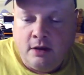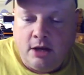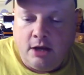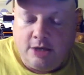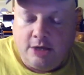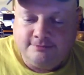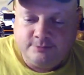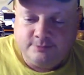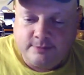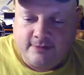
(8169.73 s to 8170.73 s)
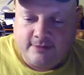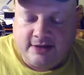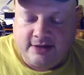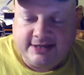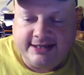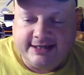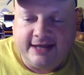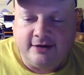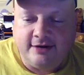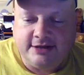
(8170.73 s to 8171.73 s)
You take
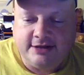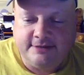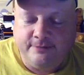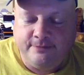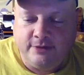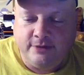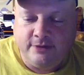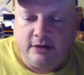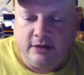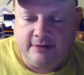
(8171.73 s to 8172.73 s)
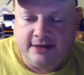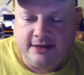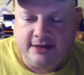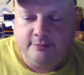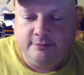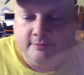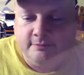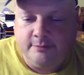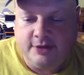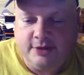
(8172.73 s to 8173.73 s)
care, guys. All right. Thank you.
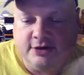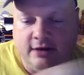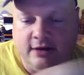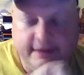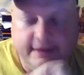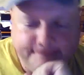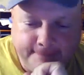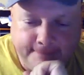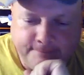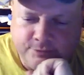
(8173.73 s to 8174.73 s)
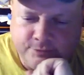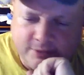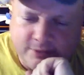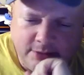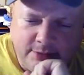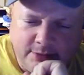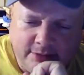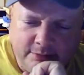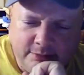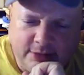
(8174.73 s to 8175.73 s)
Bye, Charlie. Bye-bye.
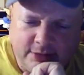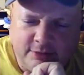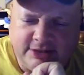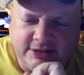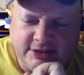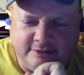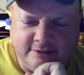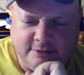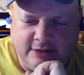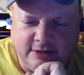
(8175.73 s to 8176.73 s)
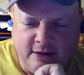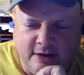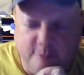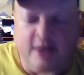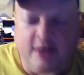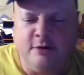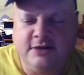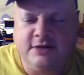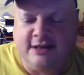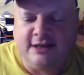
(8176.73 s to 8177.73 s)
Bugger off 69 Phuket. Bugger off
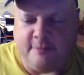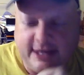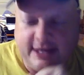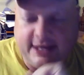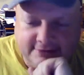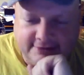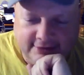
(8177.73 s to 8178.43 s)
yourself, bastard.